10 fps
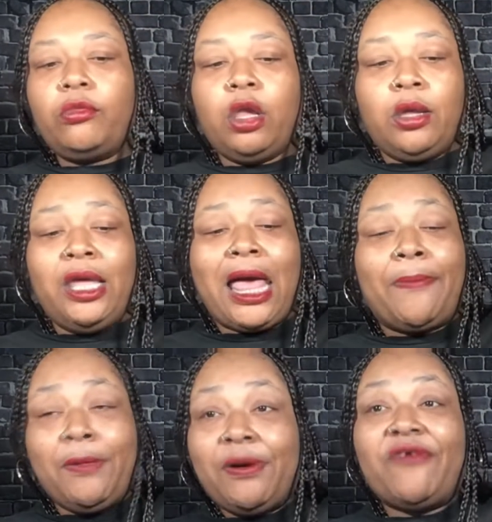He
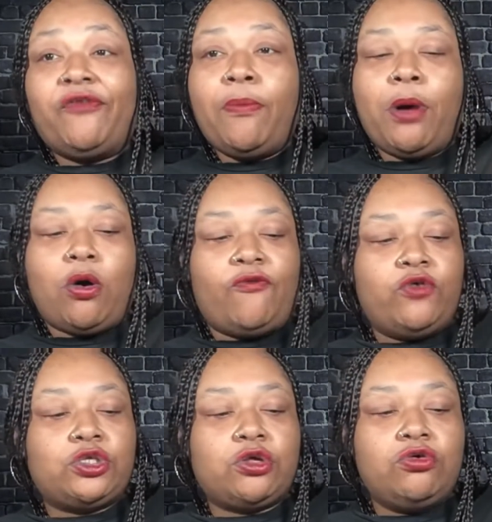played football for
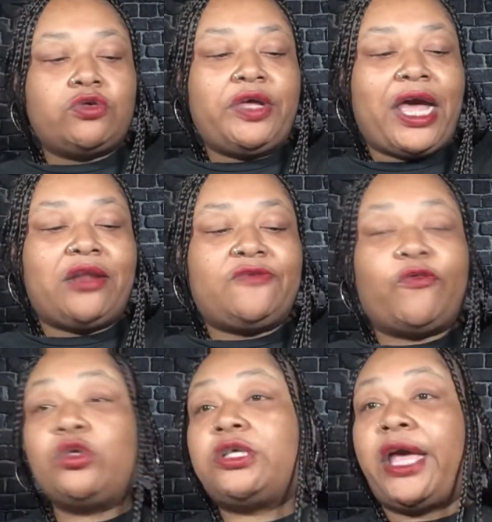school, so he got his
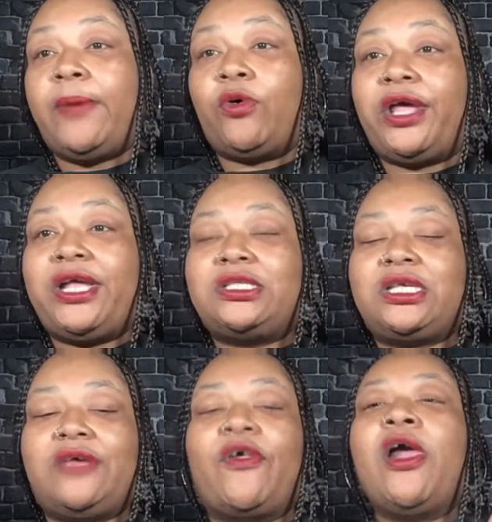first game on the
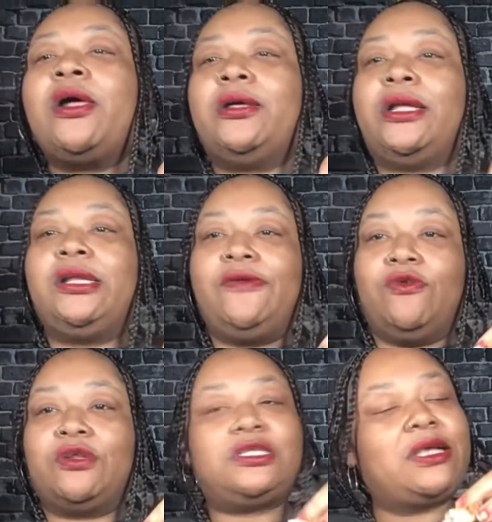18th, and they leave it on
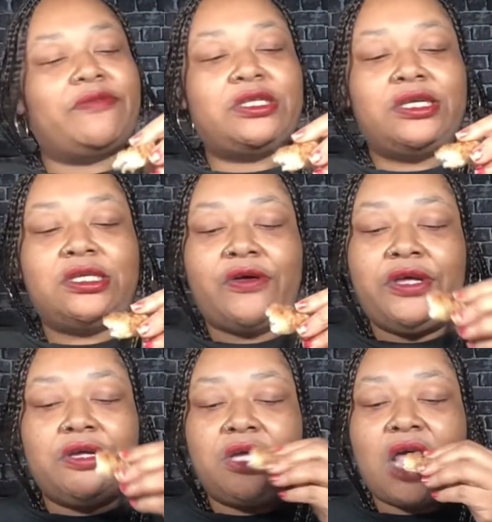the 17th, so he
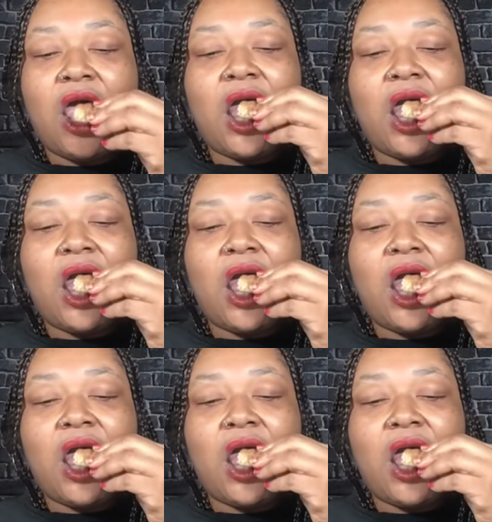couldn't go.